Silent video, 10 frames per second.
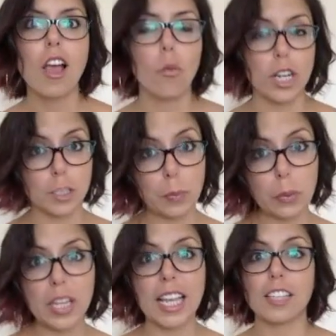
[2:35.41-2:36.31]
What it's
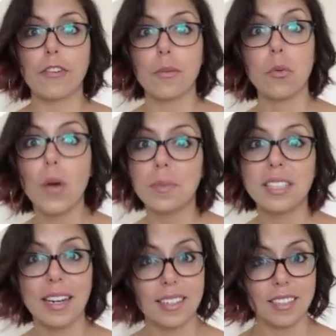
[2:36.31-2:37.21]
pulling is from the
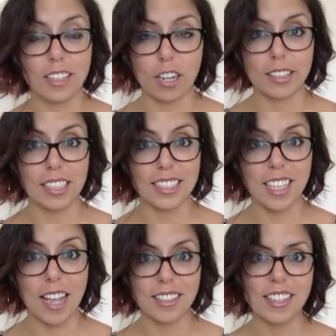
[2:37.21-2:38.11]
website as it currently
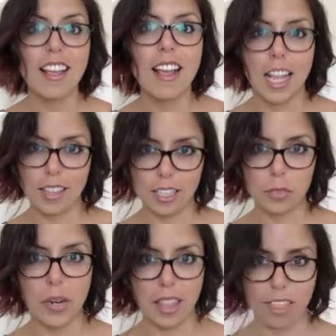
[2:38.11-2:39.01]
stands, and that's
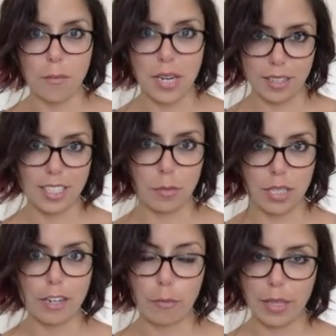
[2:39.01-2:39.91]
why the thumbnail seems
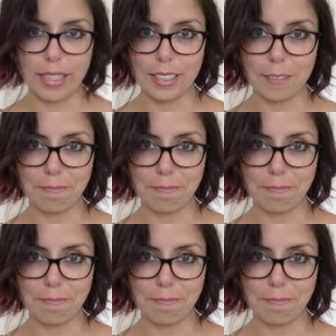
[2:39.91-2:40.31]
out of place.